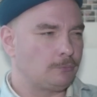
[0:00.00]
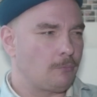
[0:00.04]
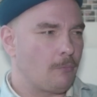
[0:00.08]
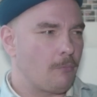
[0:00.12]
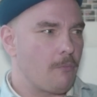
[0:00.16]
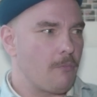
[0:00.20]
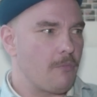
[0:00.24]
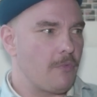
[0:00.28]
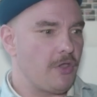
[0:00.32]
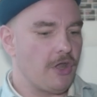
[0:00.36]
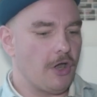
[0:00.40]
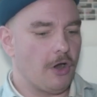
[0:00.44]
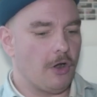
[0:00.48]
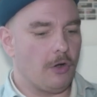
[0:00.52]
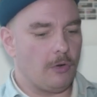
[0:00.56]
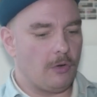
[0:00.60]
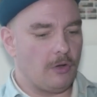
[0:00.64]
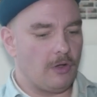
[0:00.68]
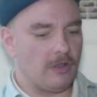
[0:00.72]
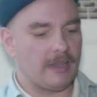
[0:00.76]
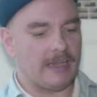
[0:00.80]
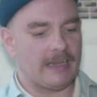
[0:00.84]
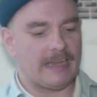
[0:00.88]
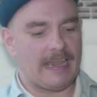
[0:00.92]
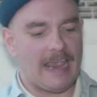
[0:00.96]
You know,
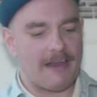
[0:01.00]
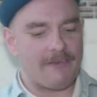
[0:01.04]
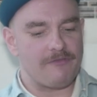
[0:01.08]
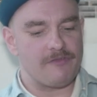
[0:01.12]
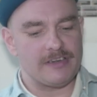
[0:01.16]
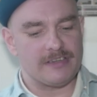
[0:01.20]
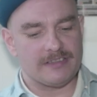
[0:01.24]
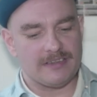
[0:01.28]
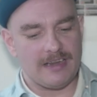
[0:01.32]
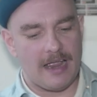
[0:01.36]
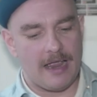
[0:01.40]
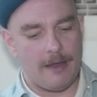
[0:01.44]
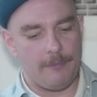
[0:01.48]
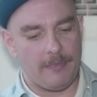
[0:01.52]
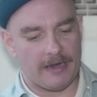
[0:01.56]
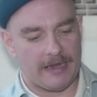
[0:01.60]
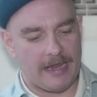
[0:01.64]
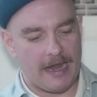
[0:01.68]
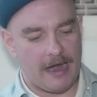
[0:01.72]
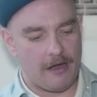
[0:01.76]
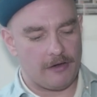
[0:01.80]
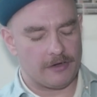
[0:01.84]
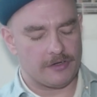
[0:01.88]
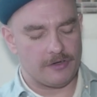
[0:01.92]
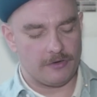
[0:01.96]
like every time a
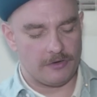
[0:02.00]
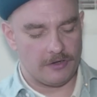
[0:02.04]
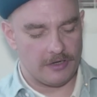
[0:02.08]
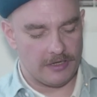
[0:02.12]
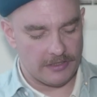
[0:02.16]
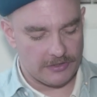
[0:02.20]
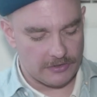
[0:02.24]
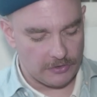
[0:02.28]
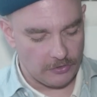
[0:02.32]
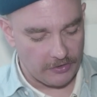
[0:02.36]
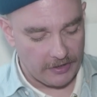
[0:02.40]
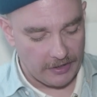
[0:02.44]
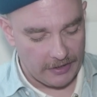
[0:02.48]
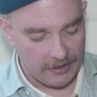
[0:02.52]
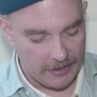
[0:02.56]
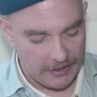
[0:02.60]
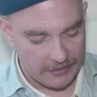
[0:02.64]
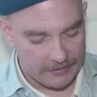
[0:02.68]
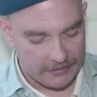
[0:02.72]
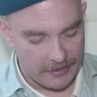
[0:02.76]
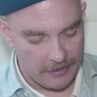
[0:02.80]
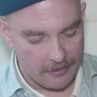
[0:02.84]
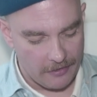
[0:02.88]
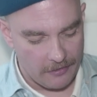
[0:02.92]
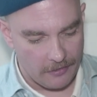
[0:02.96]
character is looking at
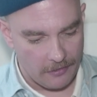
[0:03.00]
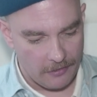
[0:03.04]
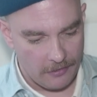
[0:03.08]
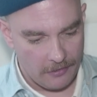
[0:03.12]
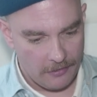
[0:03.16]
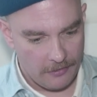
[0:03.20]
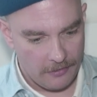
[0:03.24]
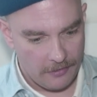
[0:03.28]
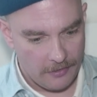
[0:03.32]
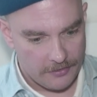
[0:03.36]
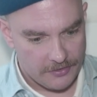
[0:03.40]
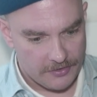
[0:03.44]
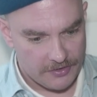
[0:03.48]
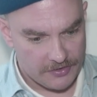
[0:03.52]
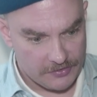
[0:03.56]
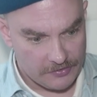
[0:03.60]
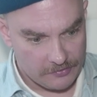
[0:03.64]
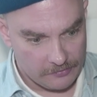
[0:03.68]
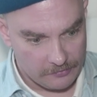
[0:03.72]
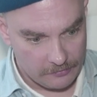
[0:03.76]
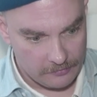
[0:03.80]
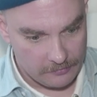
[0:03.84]
their, just,